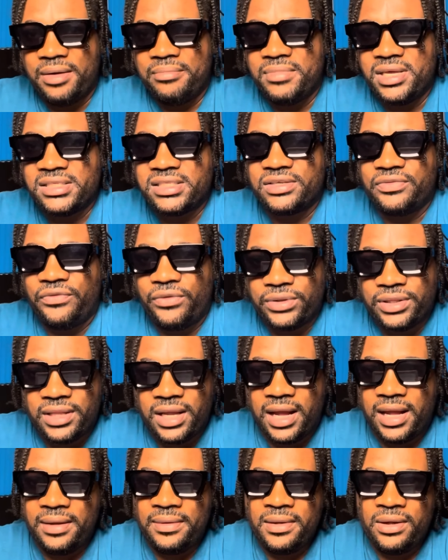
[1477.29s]
Miss
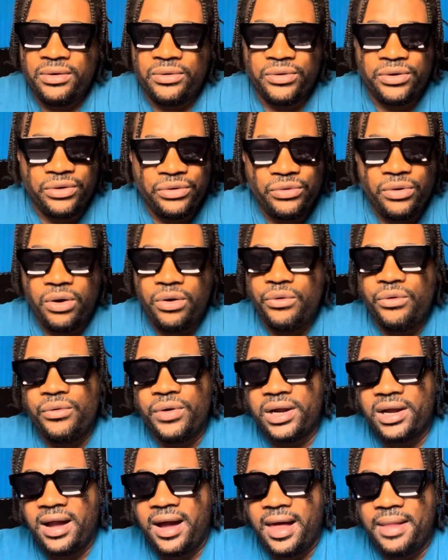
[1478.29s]
Foota We don't know who we
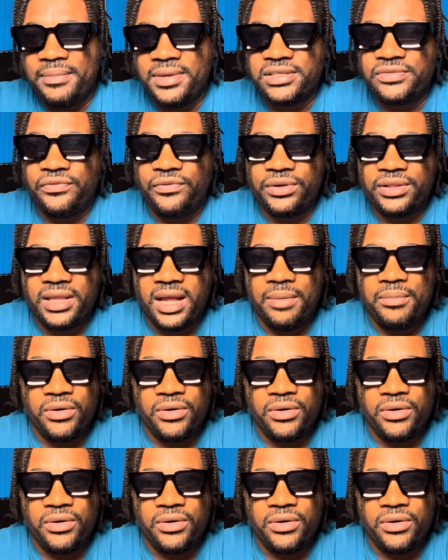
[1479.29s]
call Miss Foota,